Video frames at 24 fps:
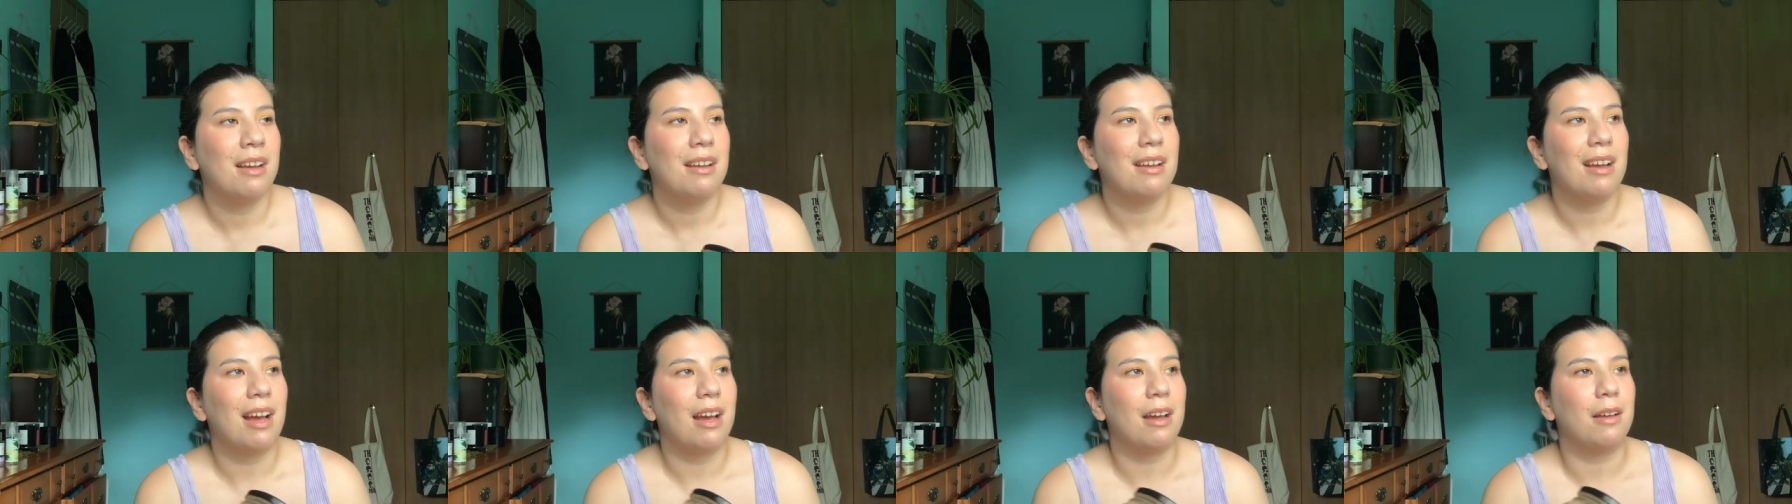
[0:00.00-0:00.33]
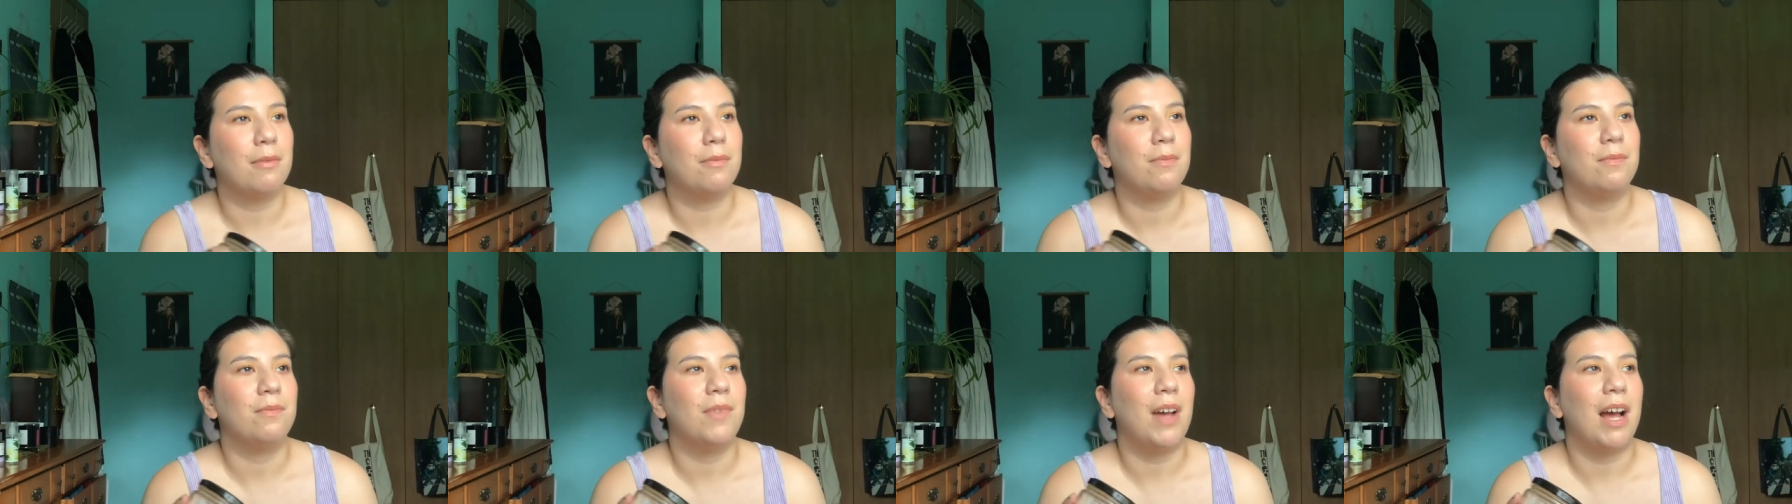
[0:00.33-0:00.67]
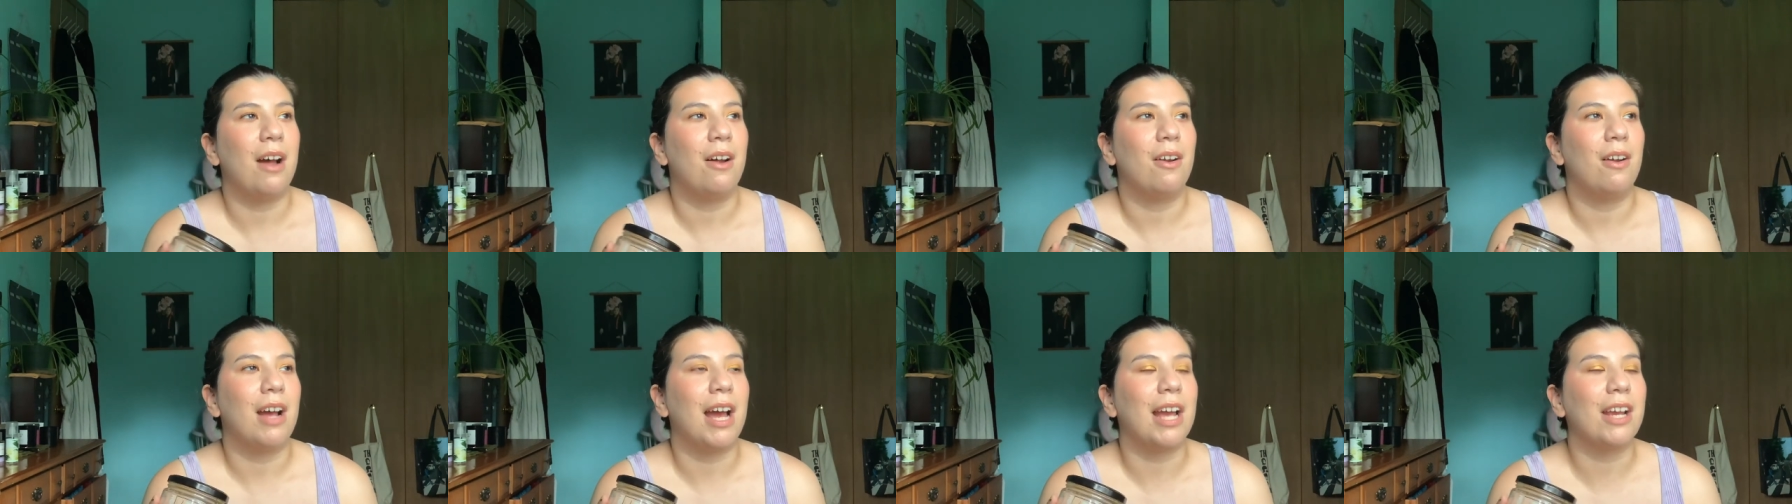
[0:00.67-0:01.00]
I
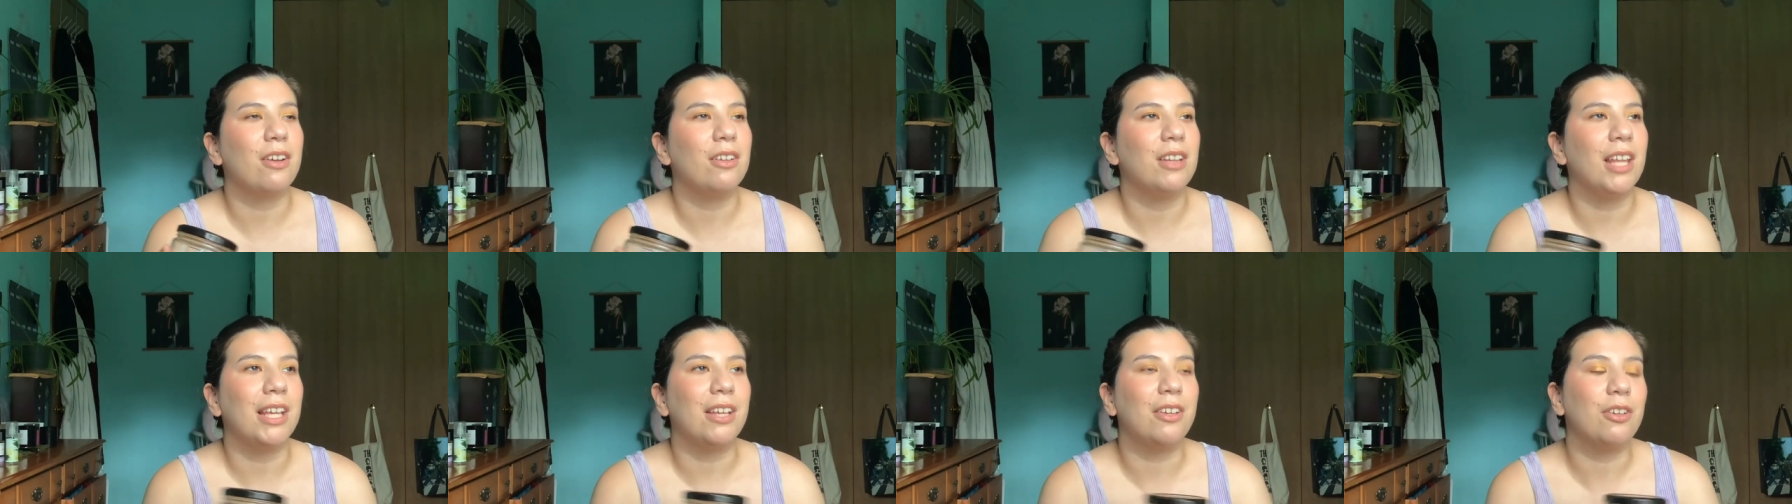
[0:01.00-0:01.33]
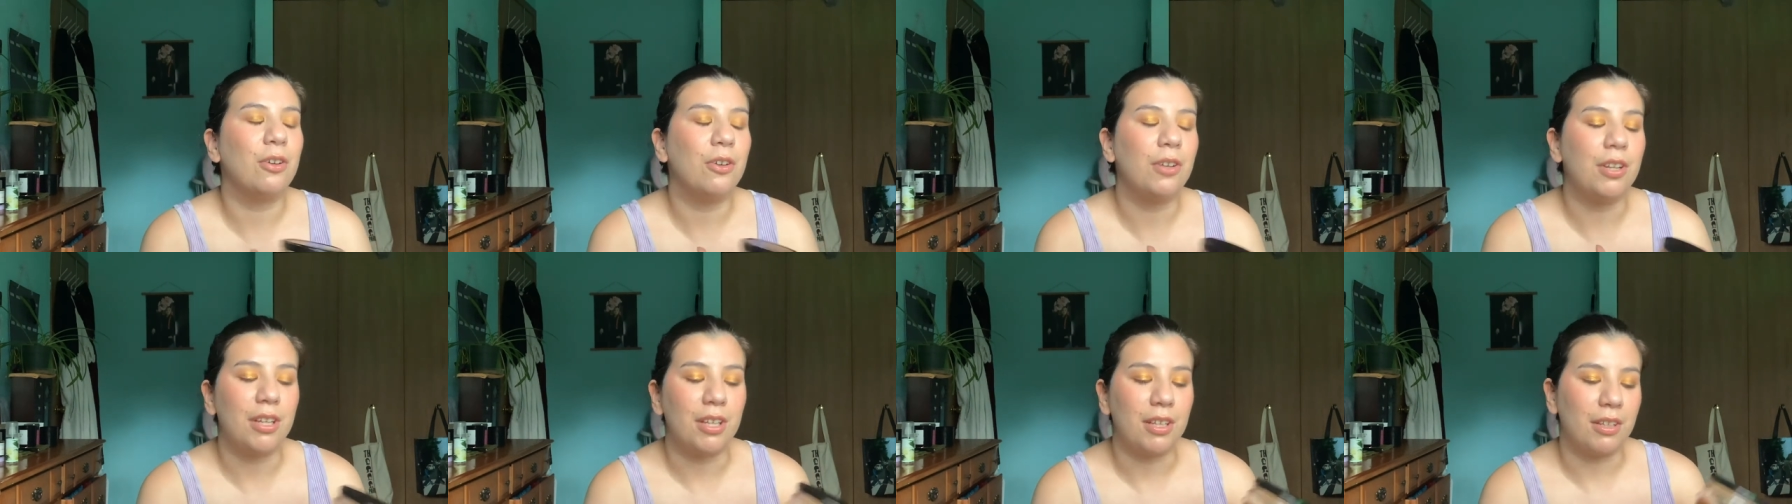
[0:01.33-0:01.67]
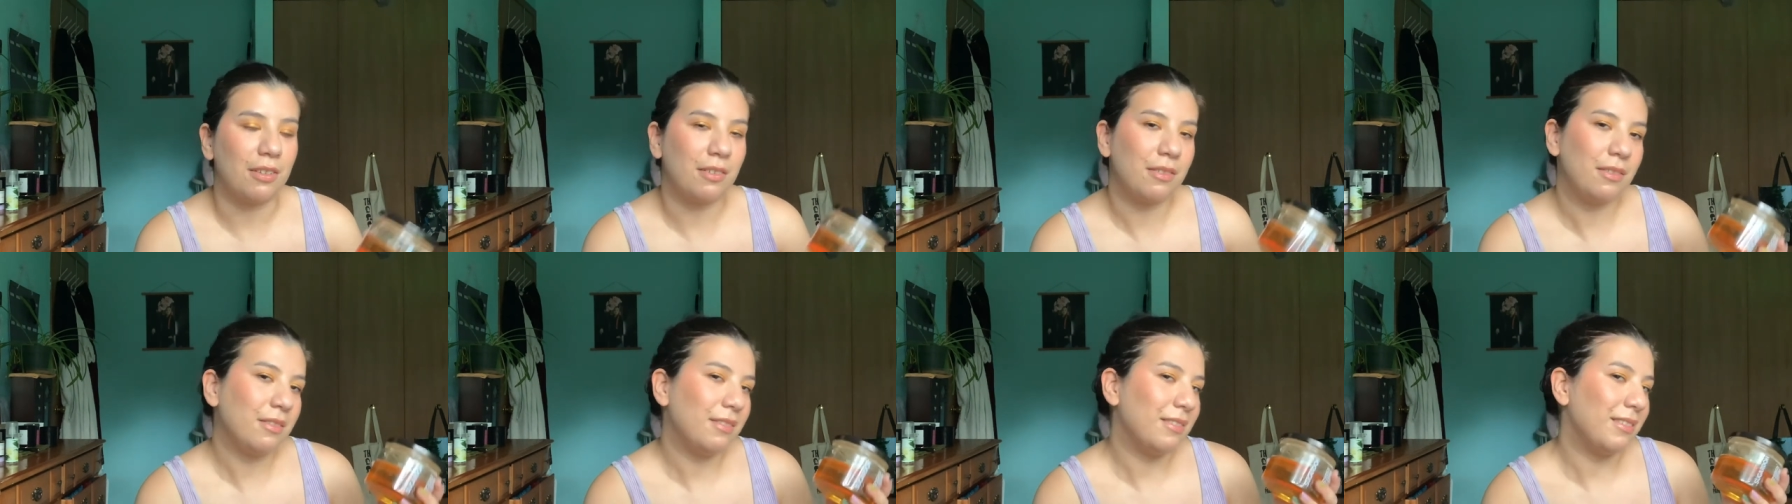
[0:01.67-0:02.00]
found I like couldn't
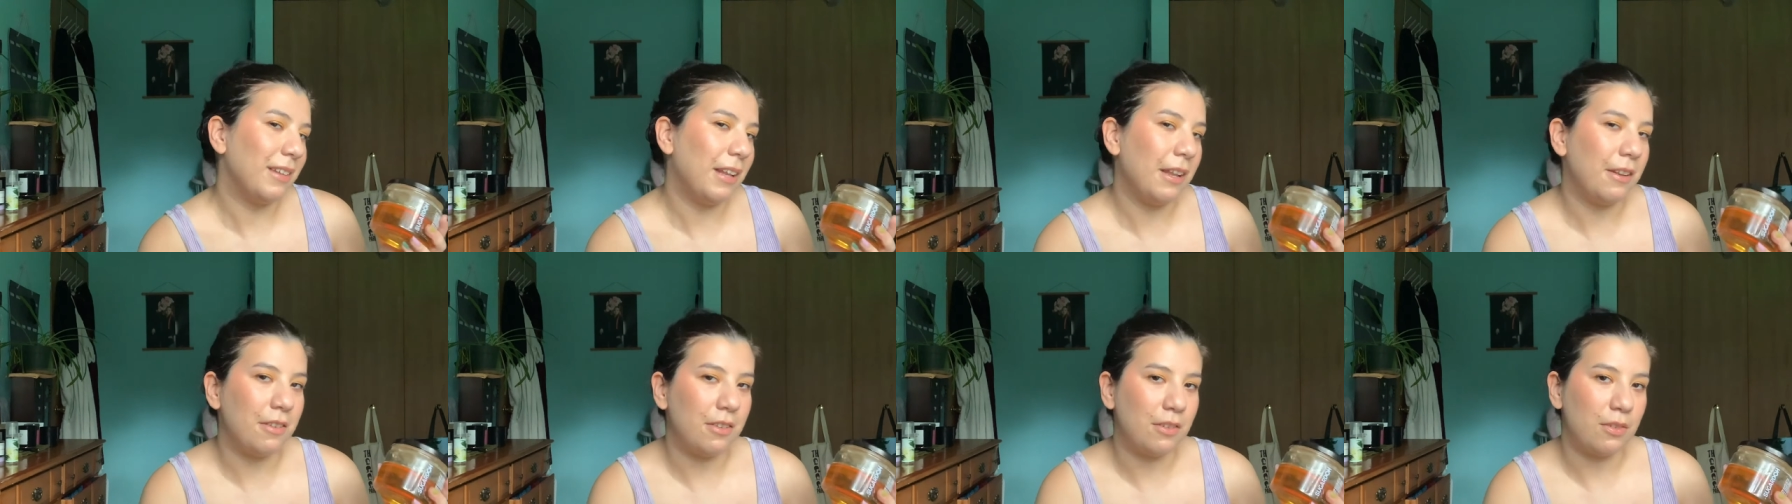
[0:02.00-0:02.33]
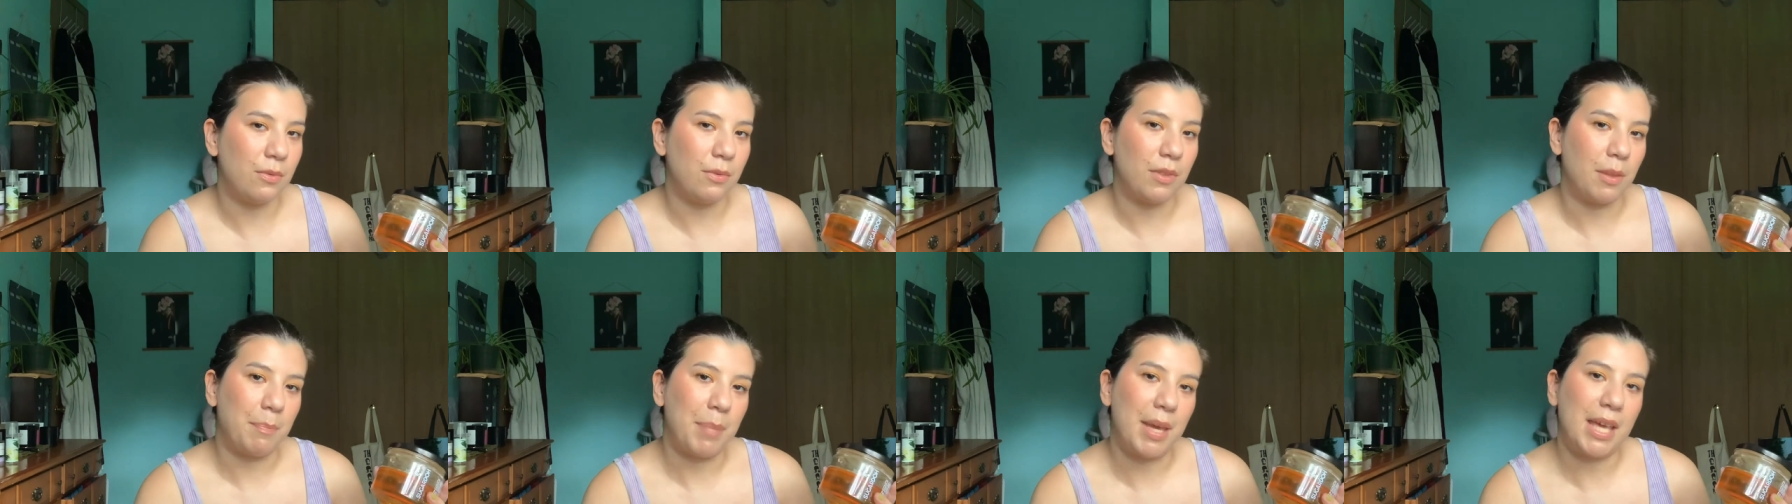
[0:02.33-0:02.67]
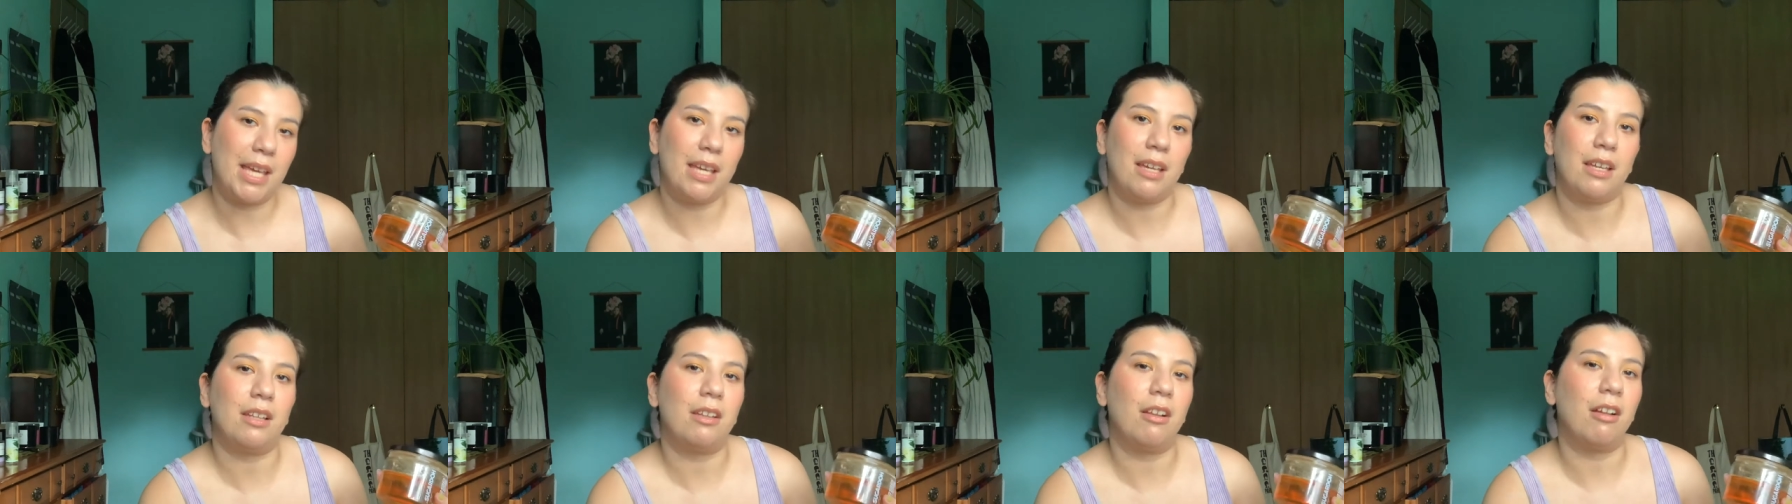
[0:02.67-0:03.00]
do the
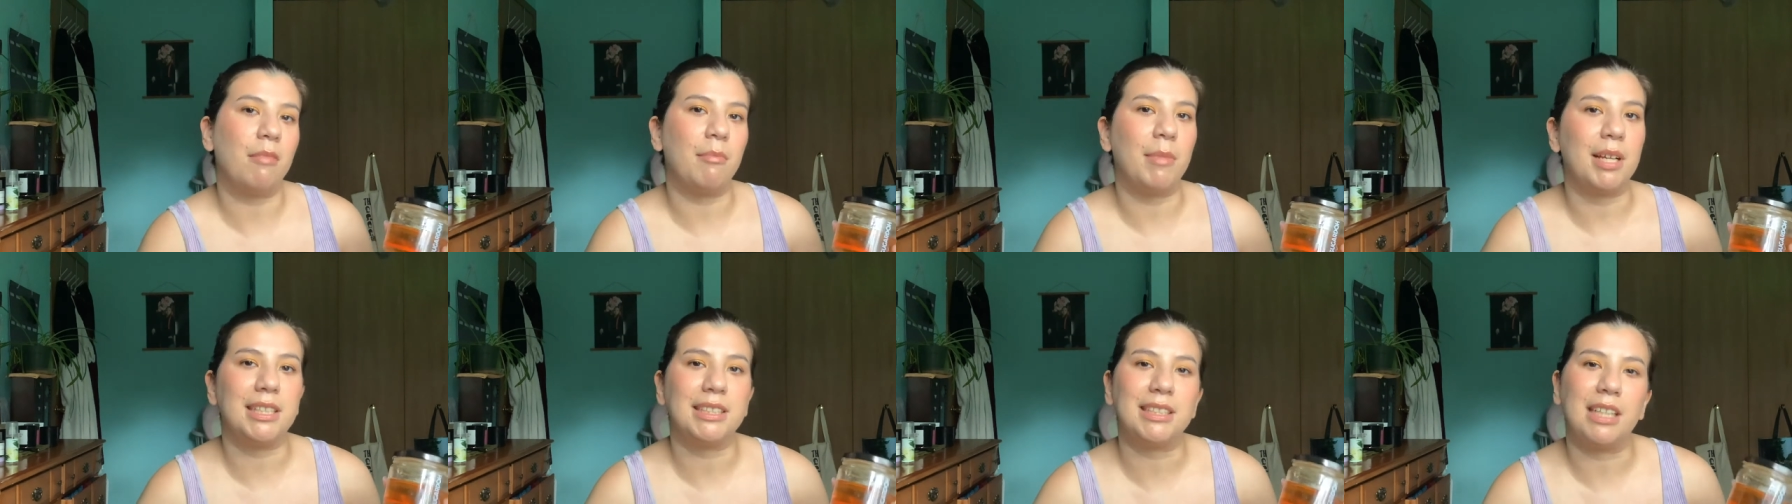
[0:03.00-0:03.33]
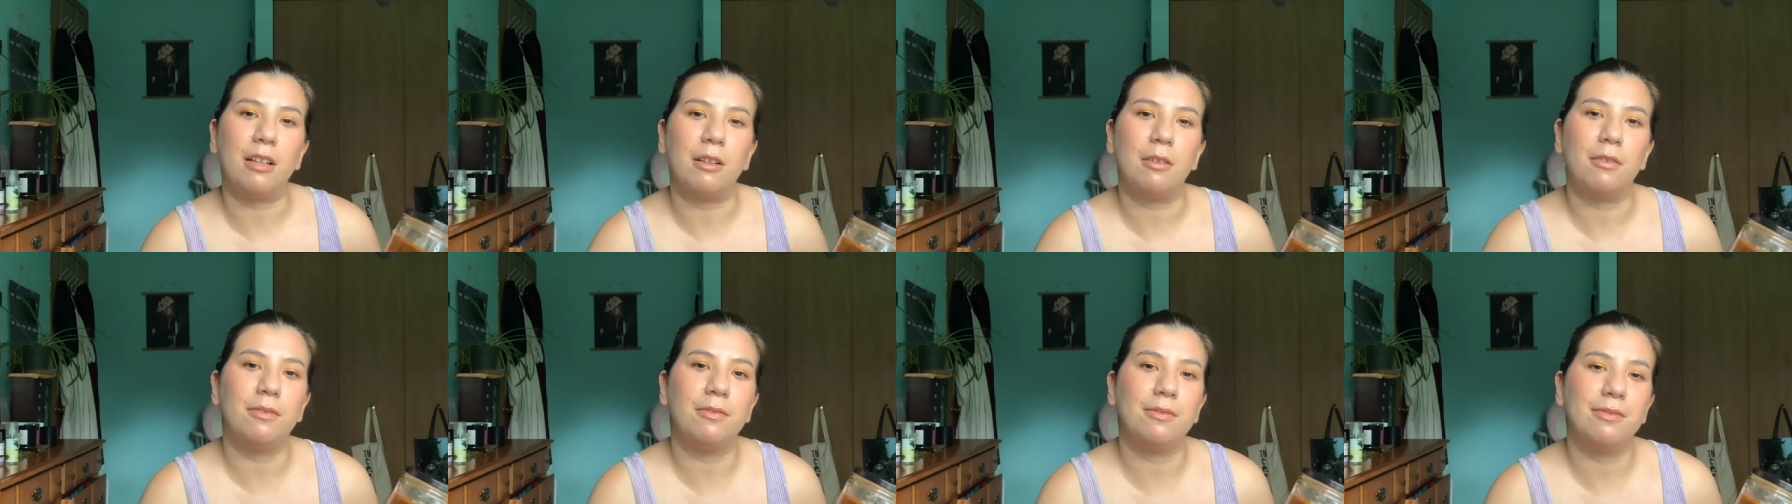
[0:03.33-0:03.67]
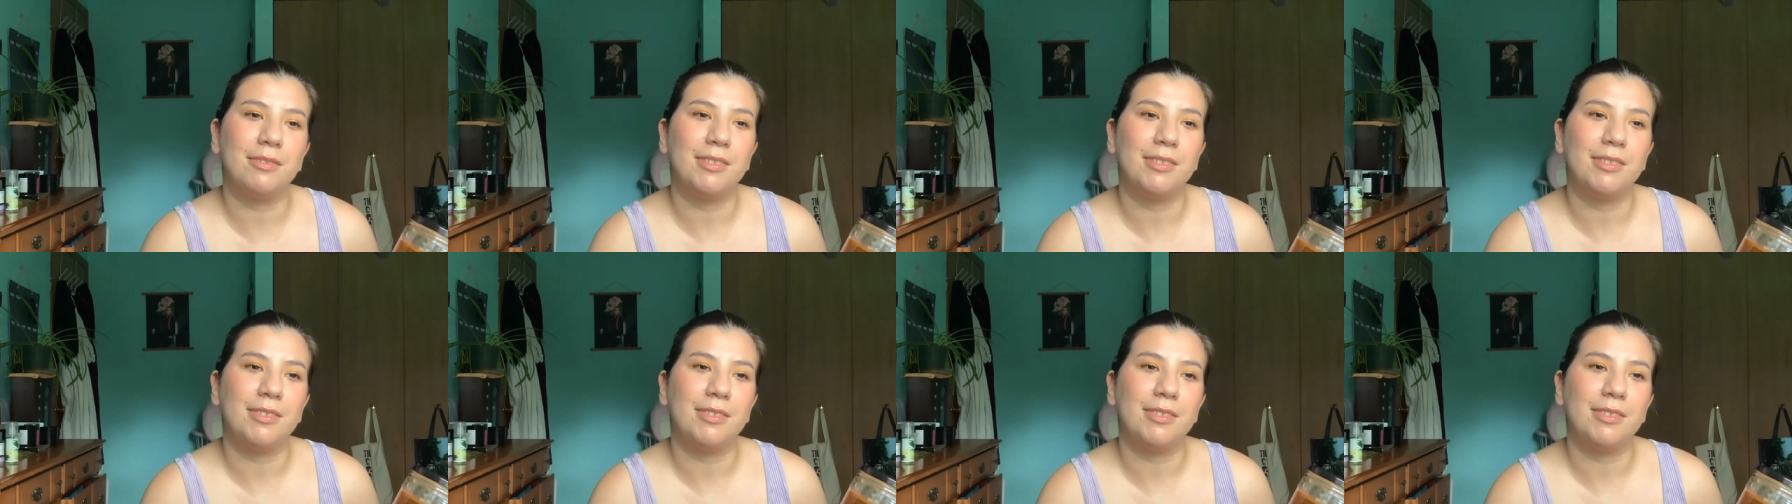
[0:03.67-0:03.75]
pain on myself.